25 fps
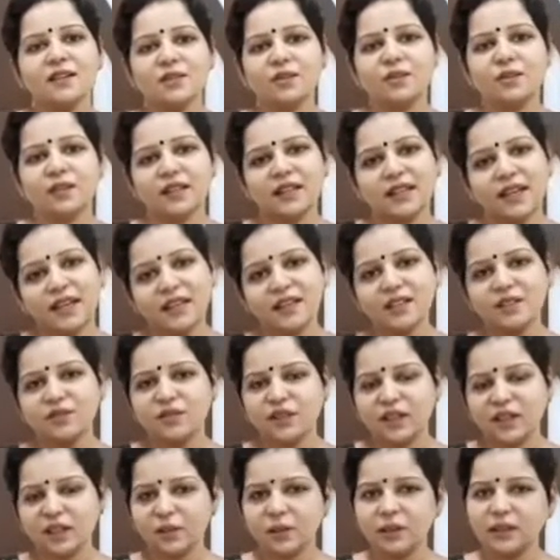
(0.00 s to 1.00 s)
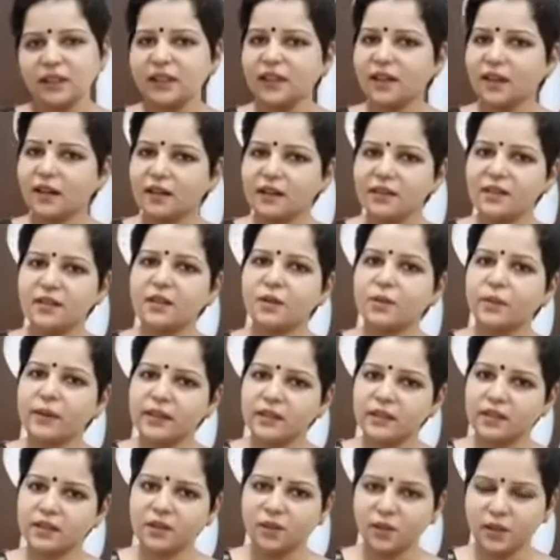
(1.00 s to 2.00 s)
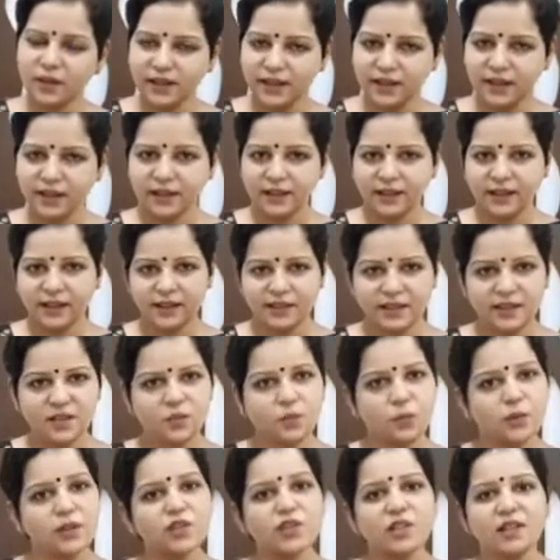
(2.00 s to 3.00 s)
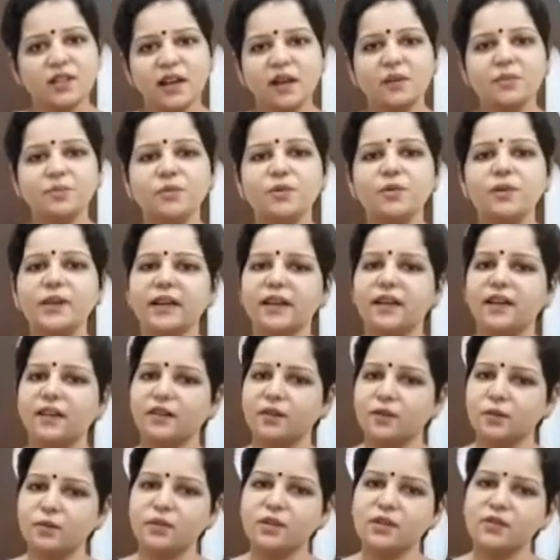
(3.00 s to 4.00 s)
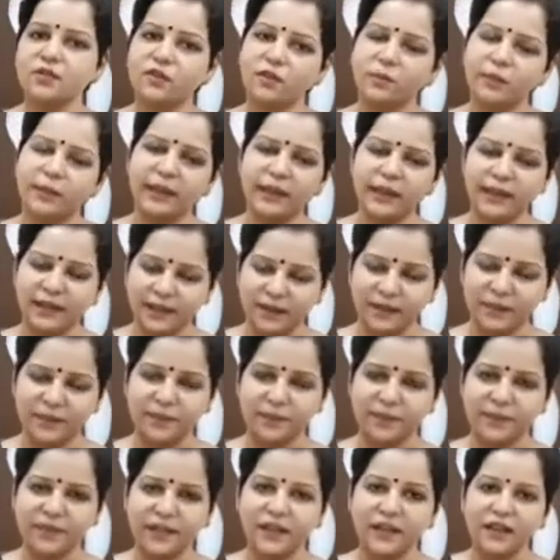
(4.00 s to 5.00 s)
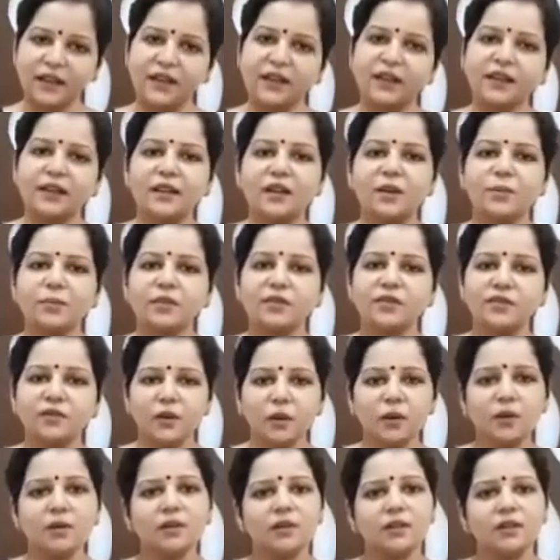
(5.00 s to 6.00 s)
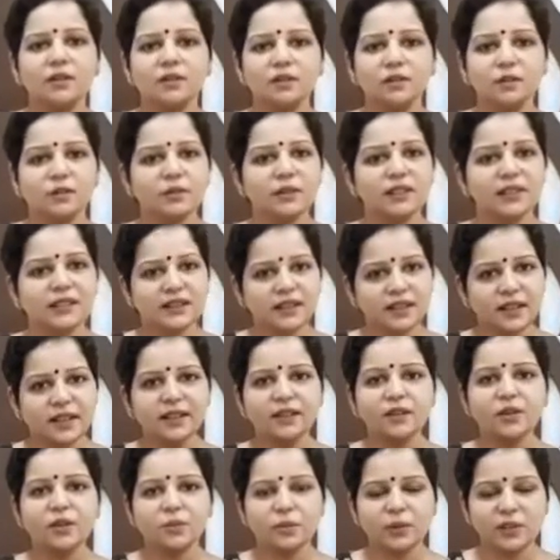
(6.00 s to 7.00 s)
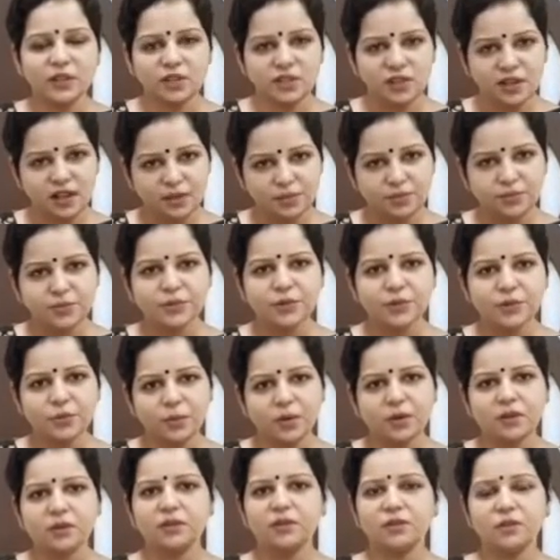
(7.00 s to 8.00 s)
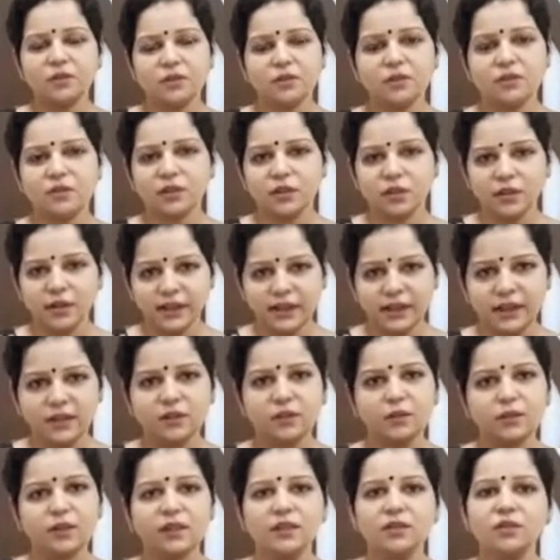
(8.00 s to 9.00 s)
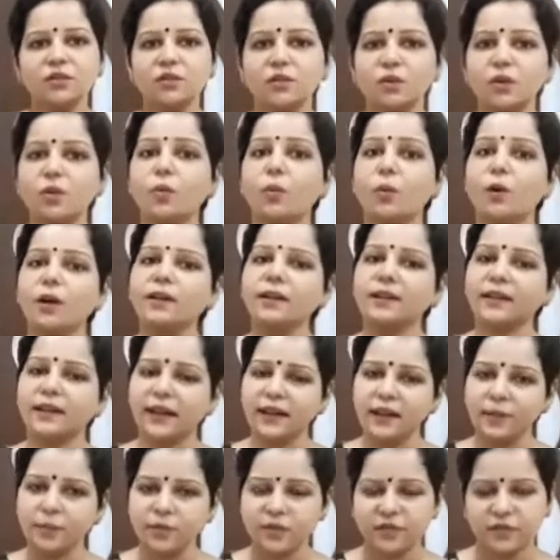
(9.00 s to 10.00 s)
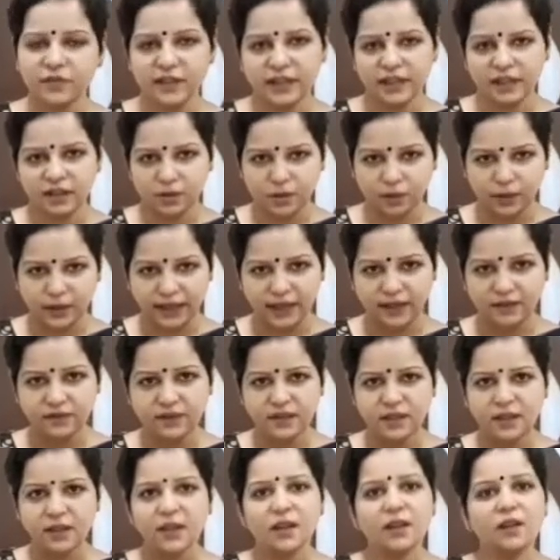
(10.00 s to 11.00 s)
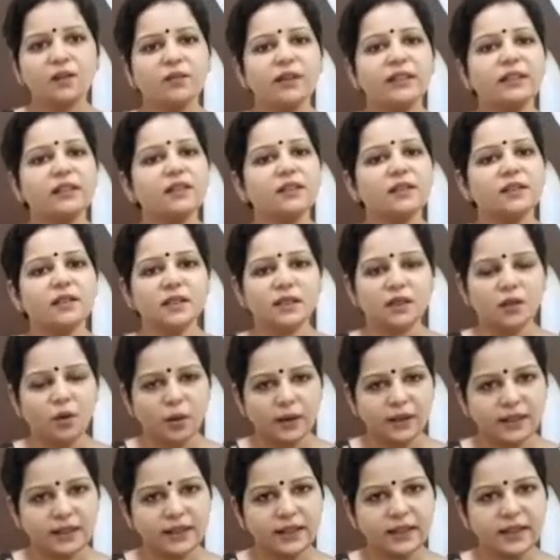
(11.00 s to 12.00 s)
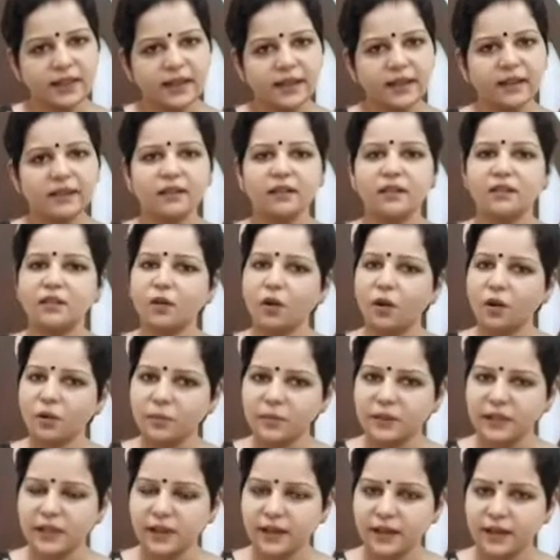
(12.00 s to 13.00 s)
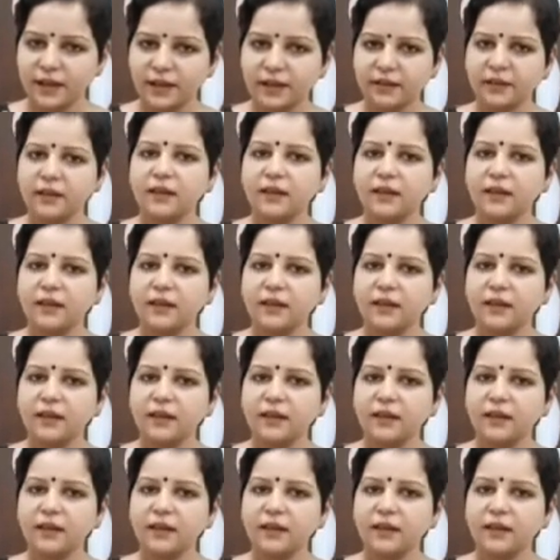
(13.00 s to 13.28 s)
next frequently asked question on hair care is which shampoo can I use for my hair? Now before you decide on which shampoo you want to use for your hair, you need to know what type of hair you have, whether it's an oily hair, normal hair,